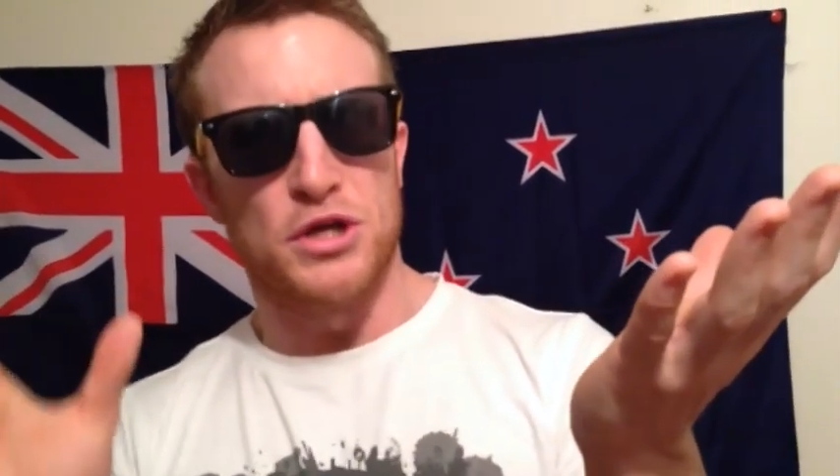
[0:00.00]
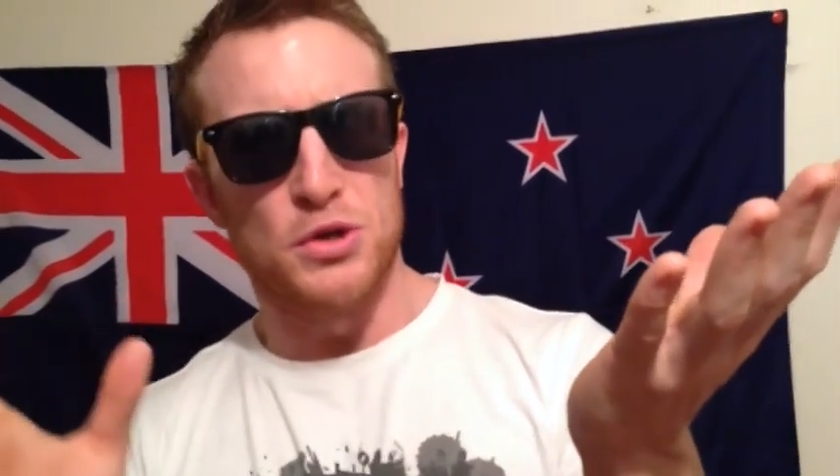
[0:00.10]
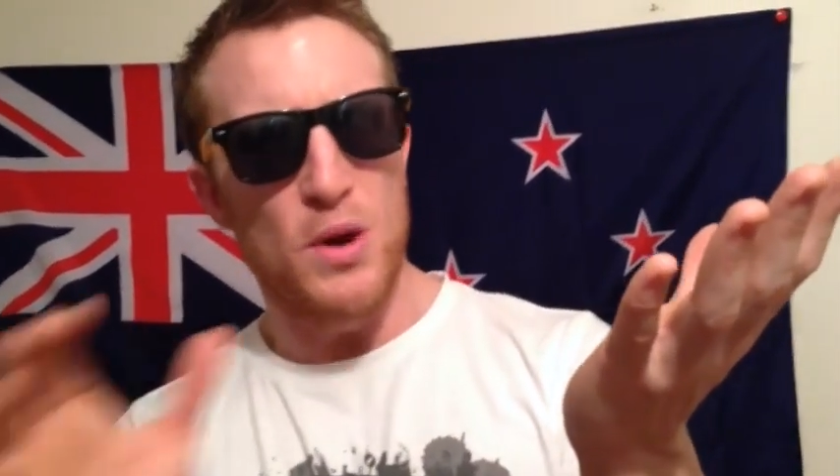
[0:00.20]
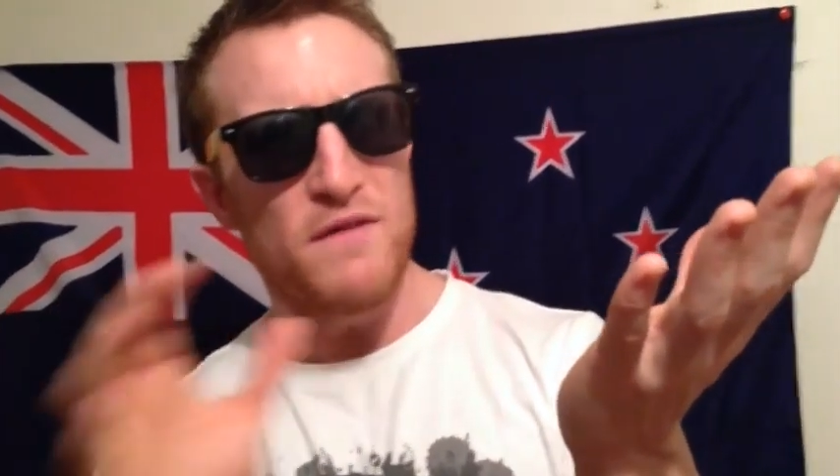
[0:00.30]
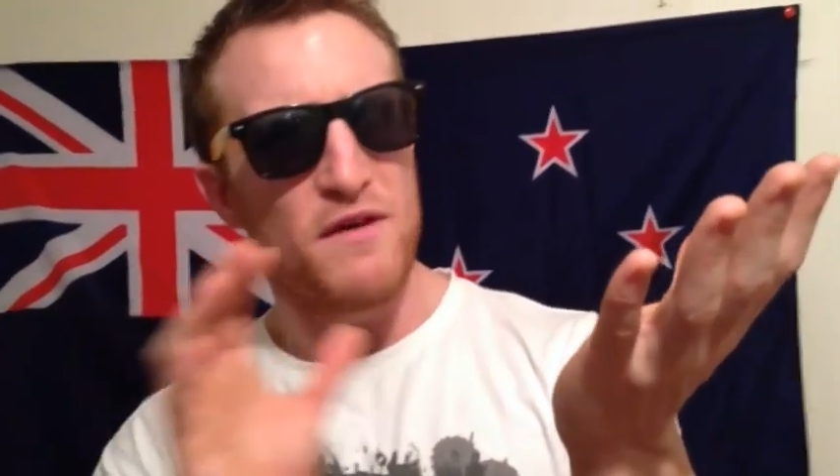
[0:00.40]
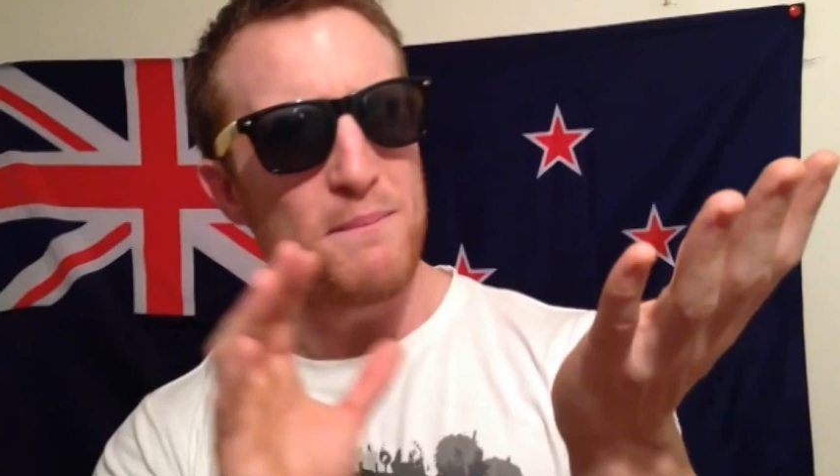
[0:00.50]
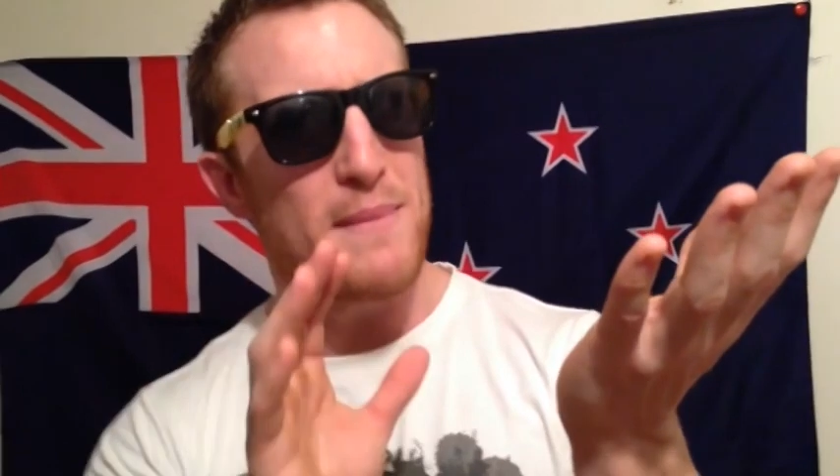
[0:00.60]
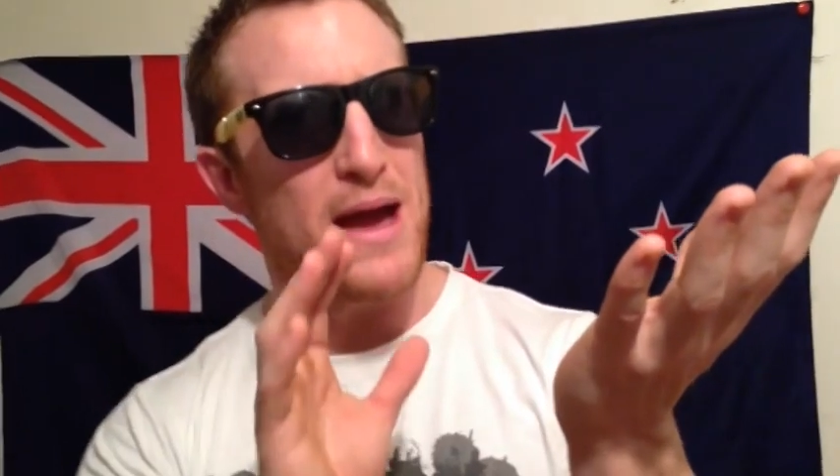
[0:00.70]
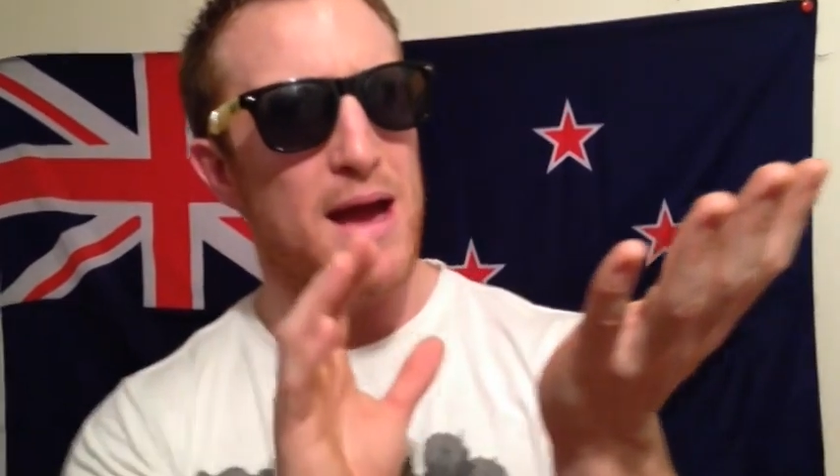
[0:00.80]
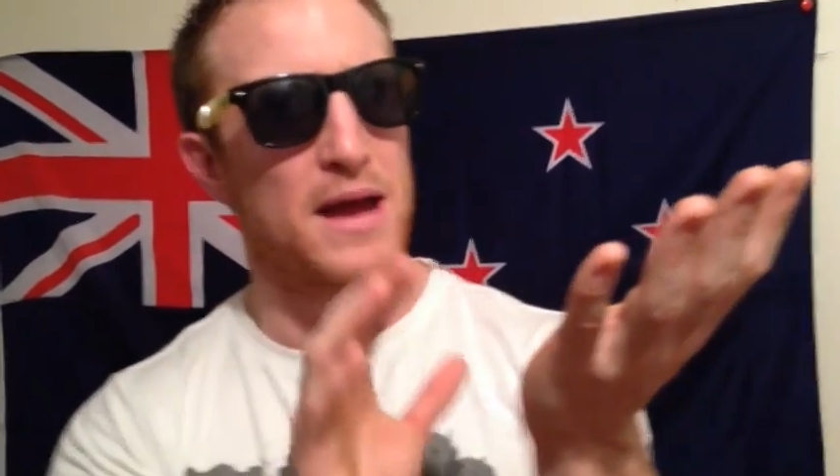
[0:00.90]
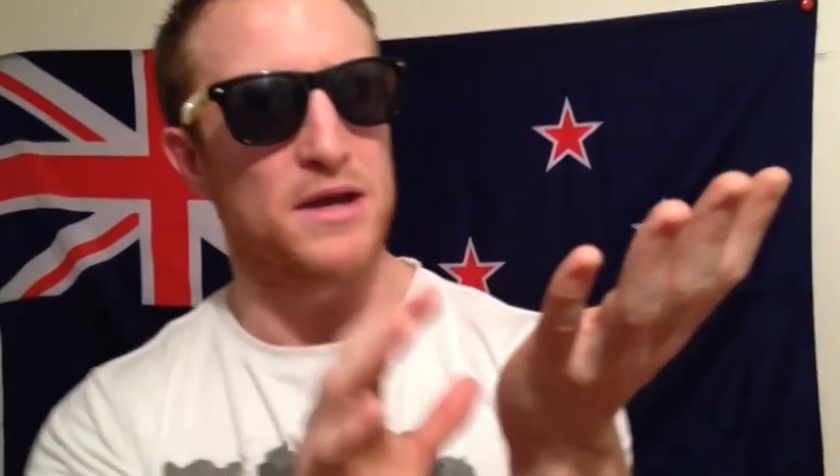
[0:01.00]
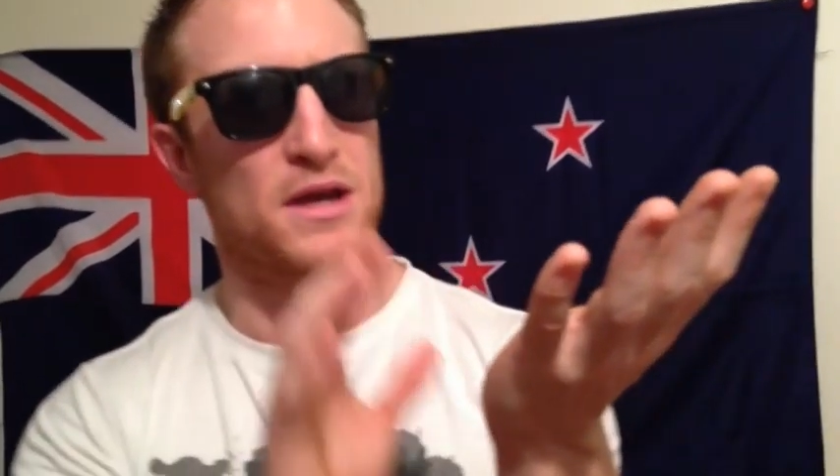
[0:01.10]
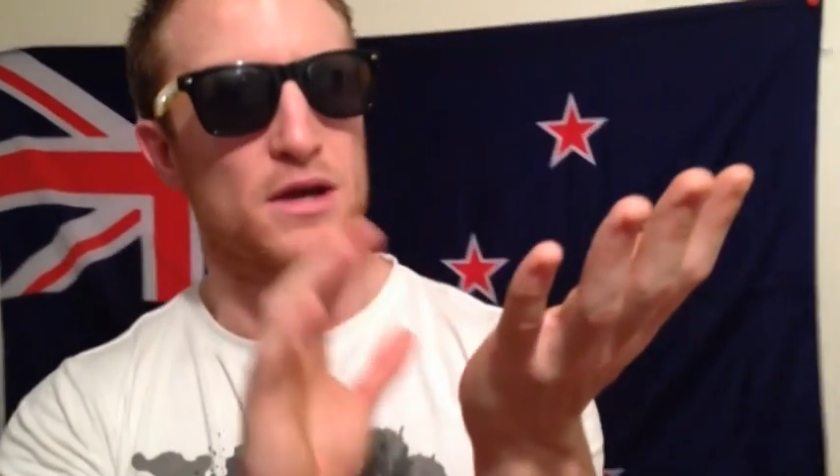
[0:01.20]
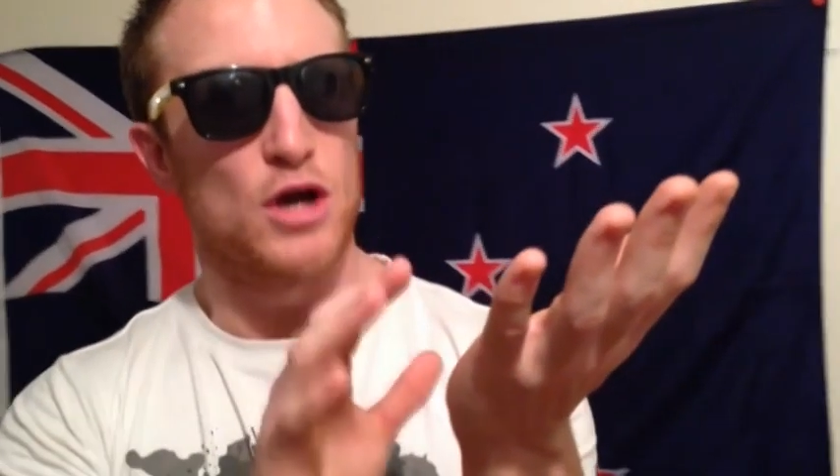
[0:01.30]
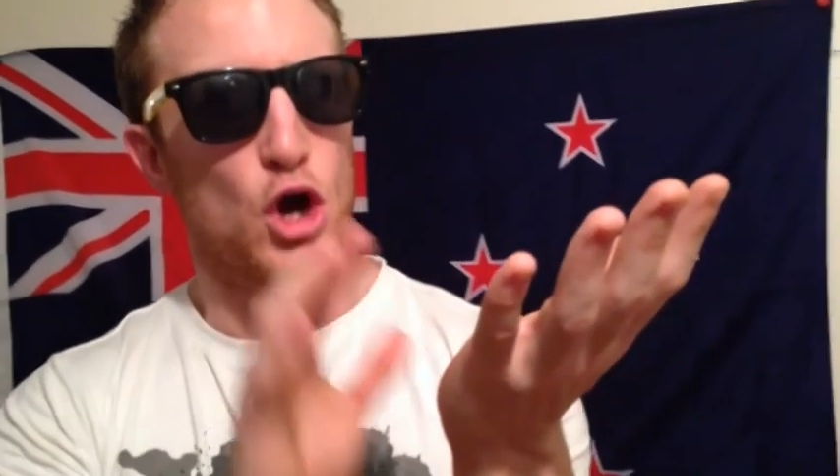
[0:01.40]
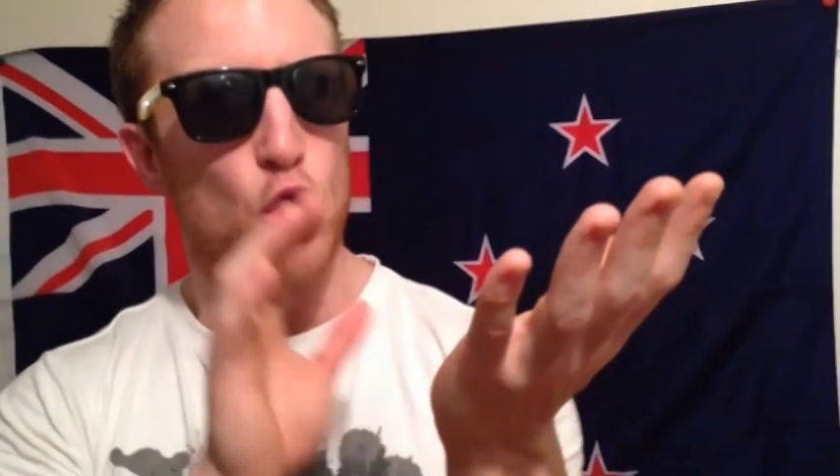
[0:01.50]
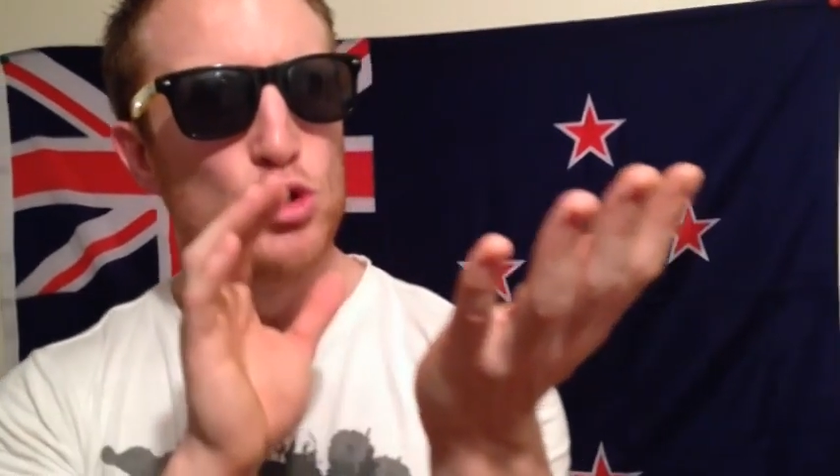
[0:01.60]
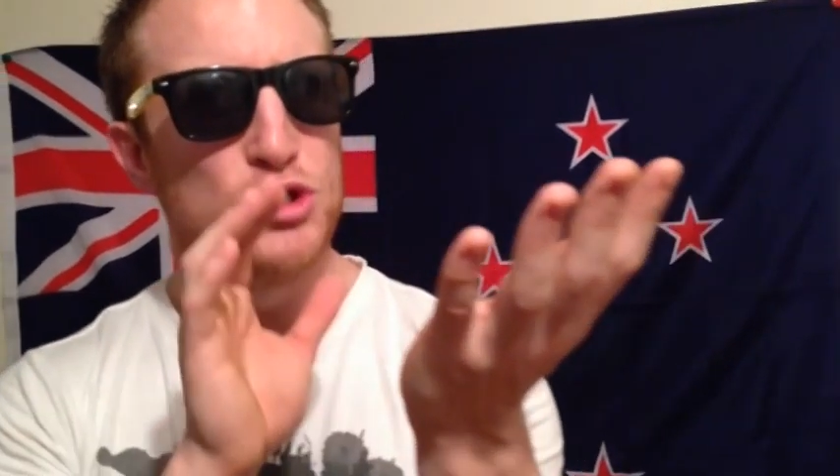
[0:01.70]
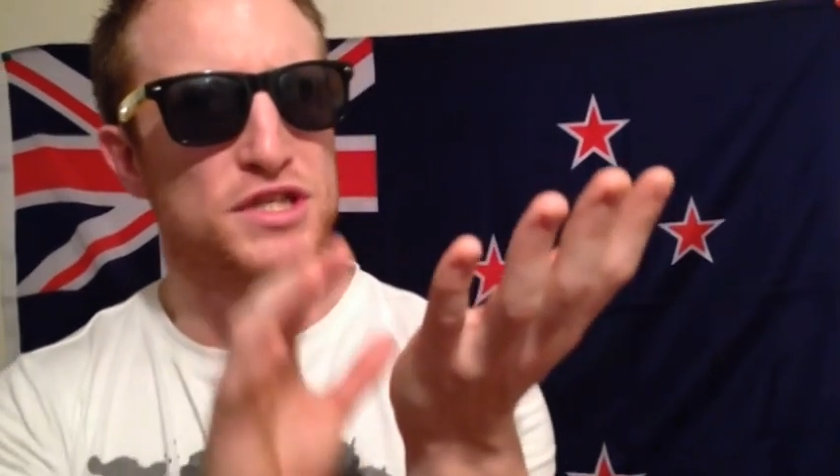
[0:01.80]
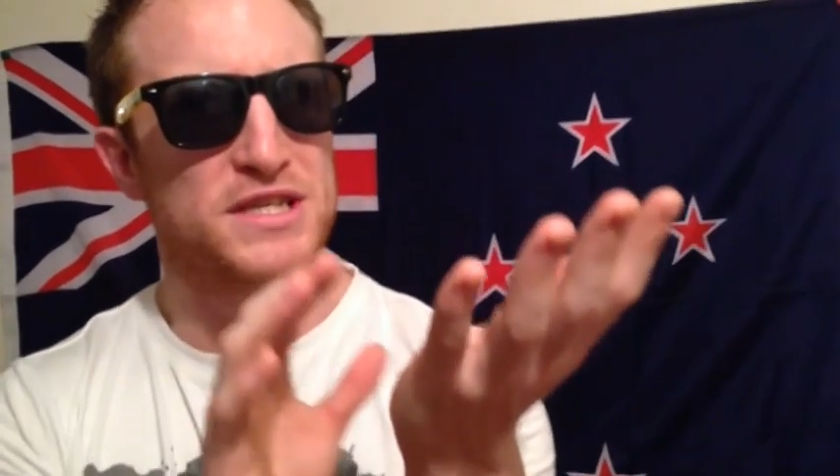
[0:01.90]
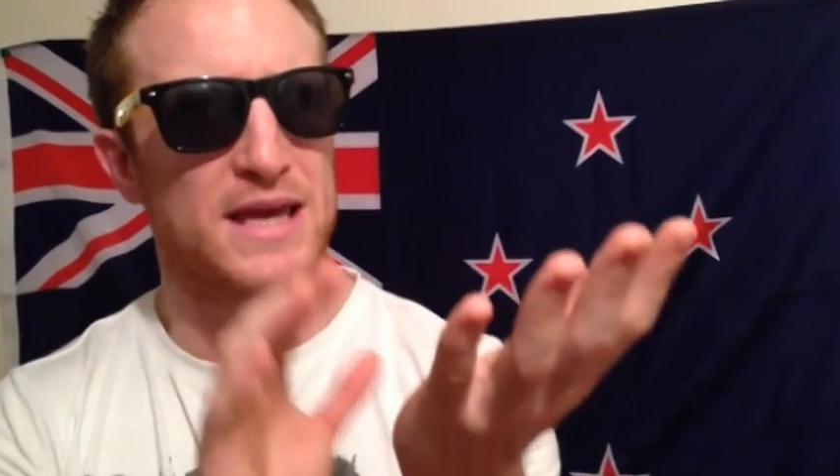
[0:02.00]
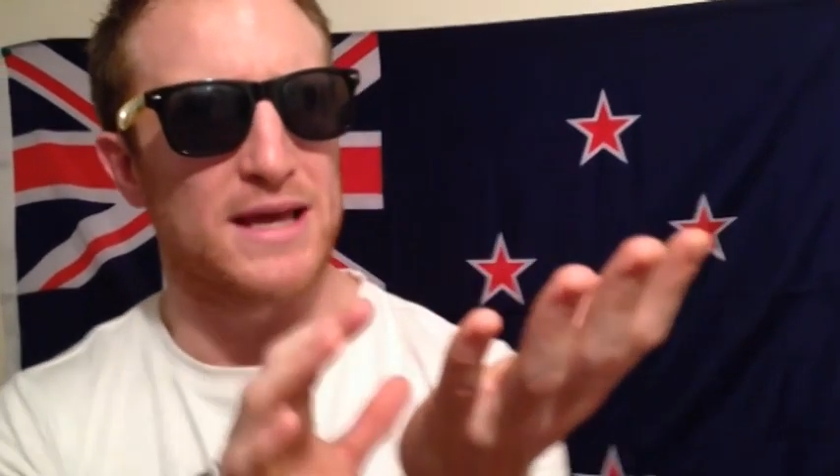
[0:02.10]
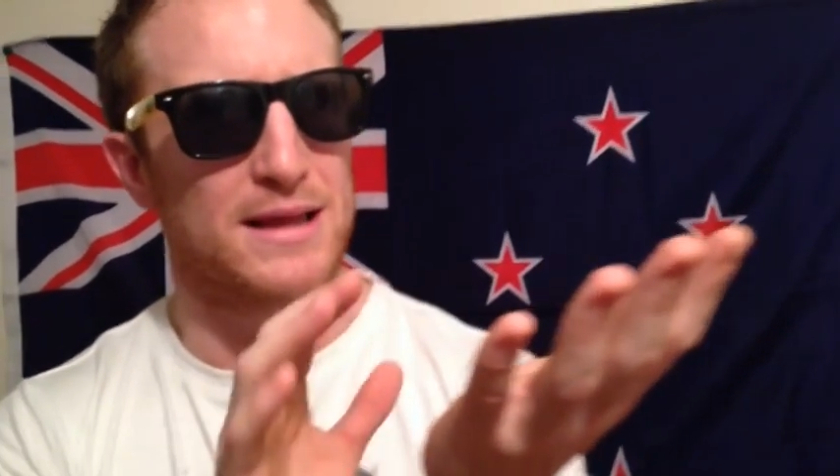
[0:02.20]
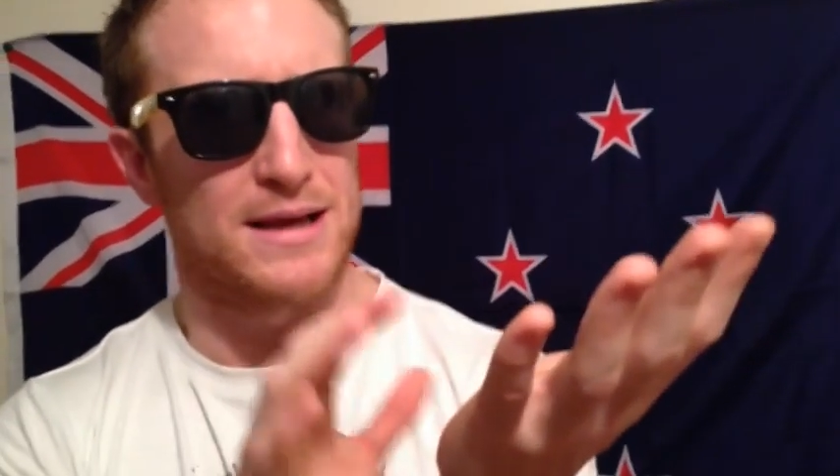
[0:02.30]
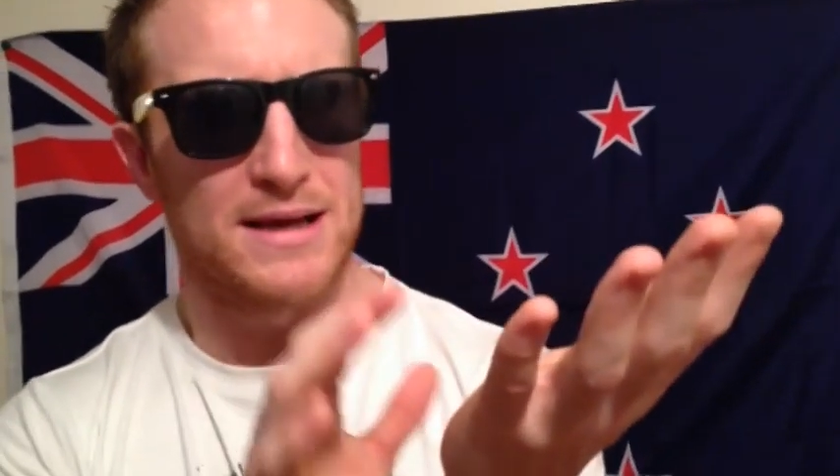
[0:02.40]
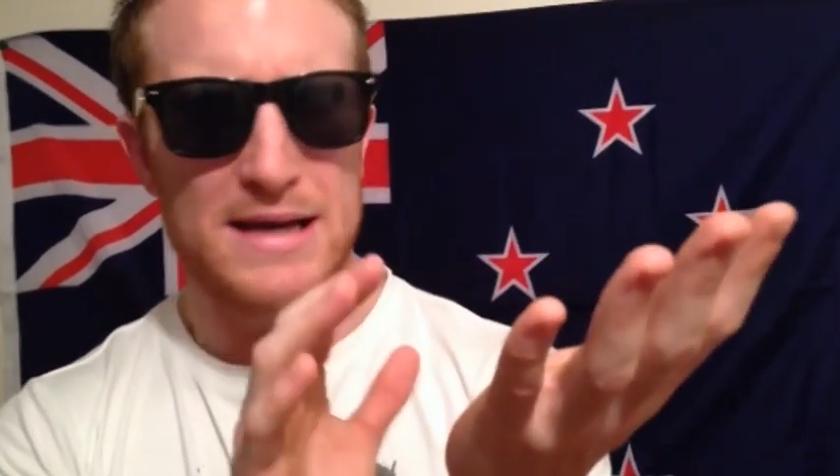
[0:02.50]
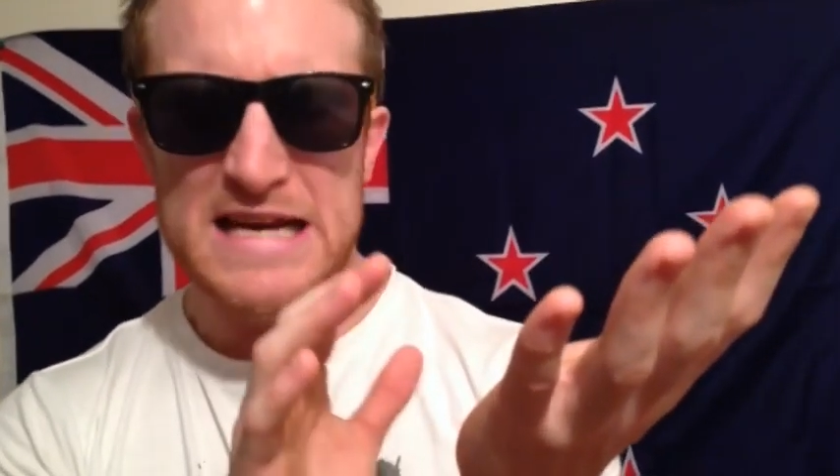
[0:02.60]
You have a man whose skill